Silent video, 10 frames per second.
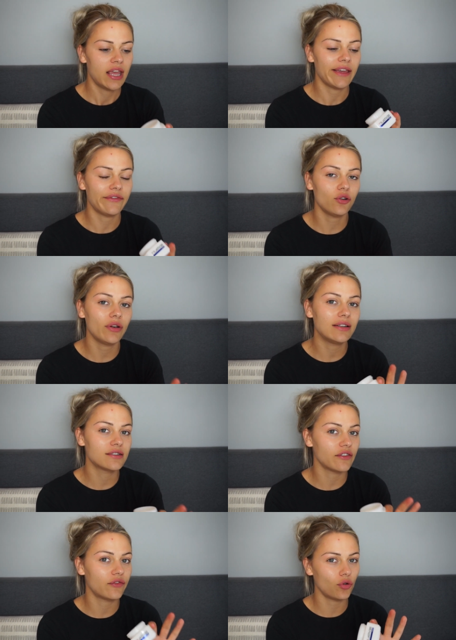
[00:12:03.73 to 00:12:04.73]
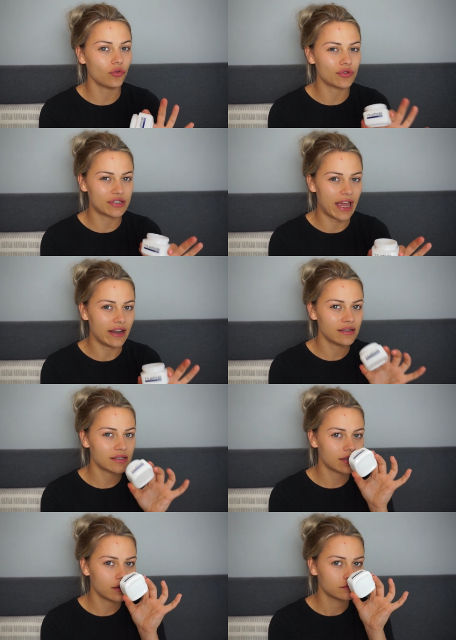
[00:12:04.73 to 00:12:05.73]
If you're into floral
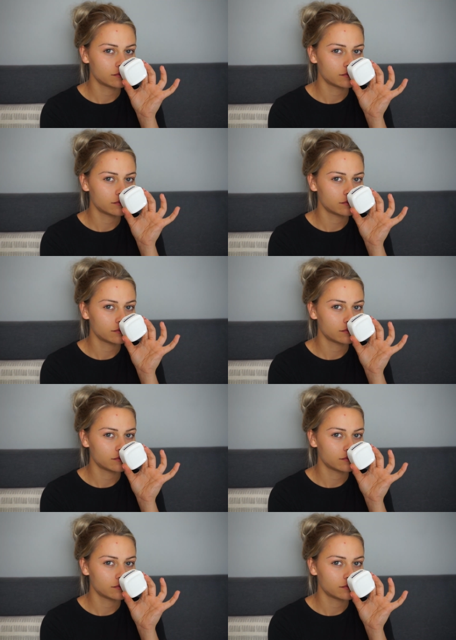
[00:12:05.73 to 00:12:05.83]
scents,